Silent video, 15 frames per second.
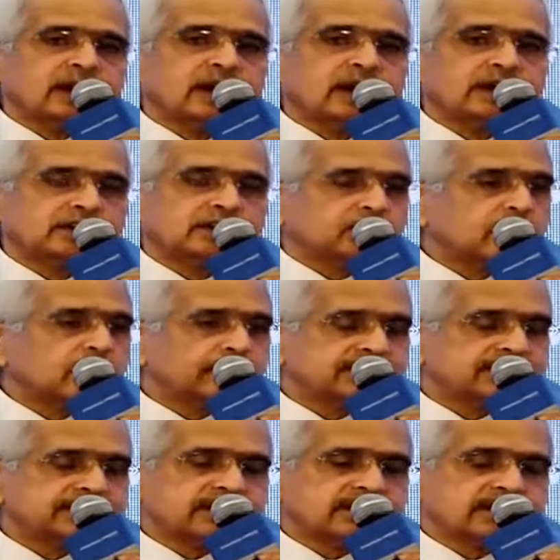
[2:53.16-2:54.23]

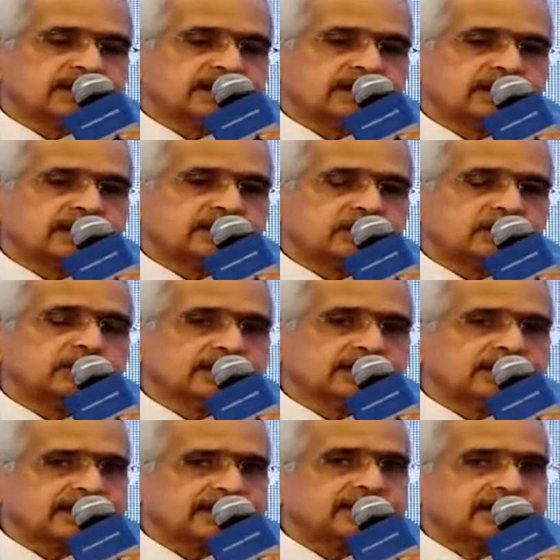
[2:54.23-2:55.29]
economies, you know,
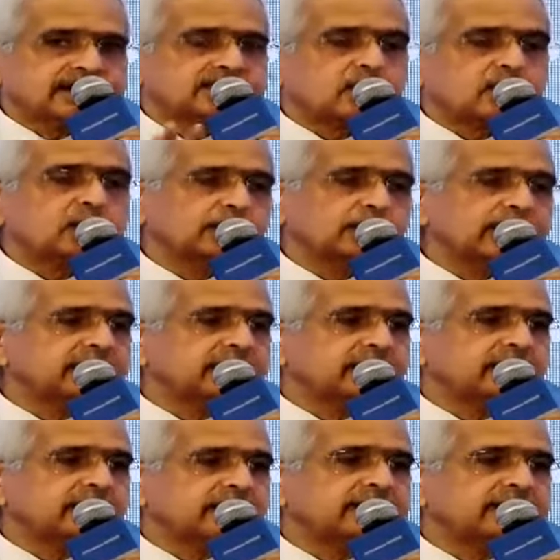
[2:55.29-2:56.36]
it has not been
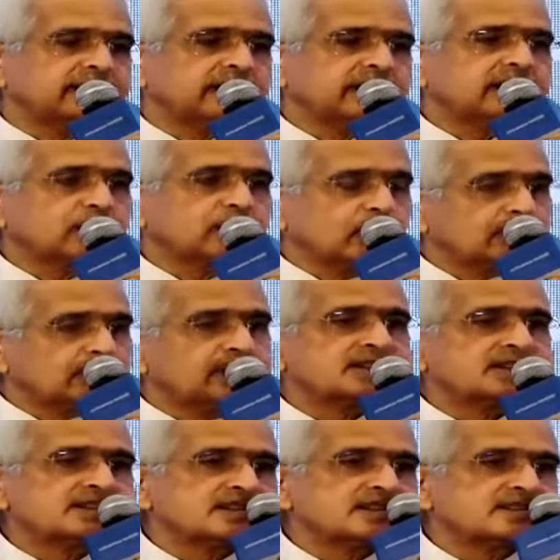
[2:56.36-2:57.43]
done. And there are good
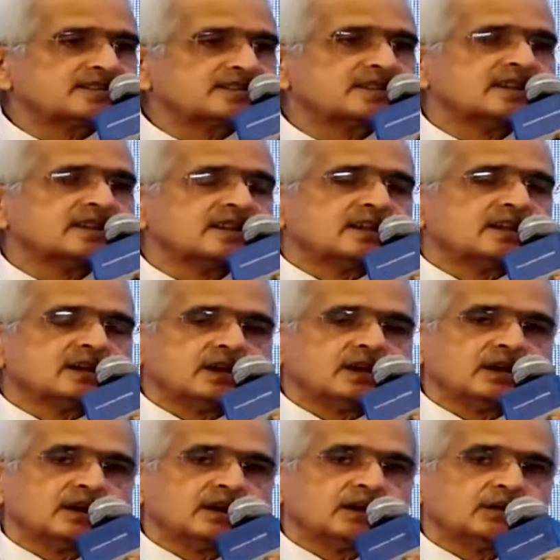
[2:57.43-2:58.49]
reasons
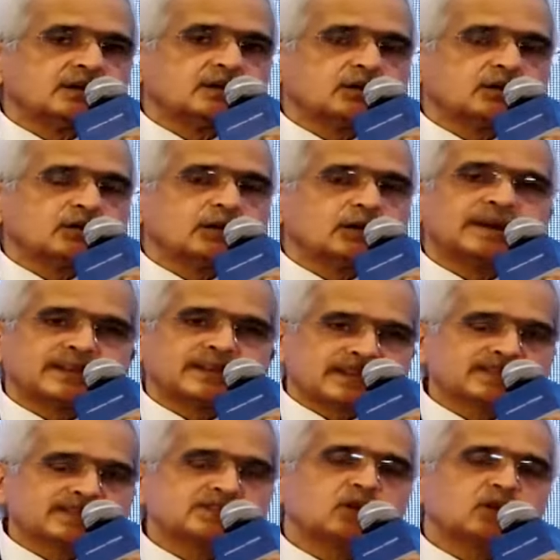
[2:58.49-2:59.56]
why it
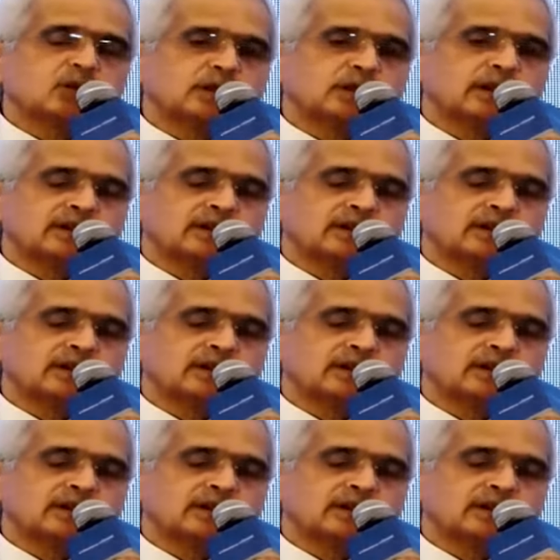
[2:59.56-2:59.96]
has not been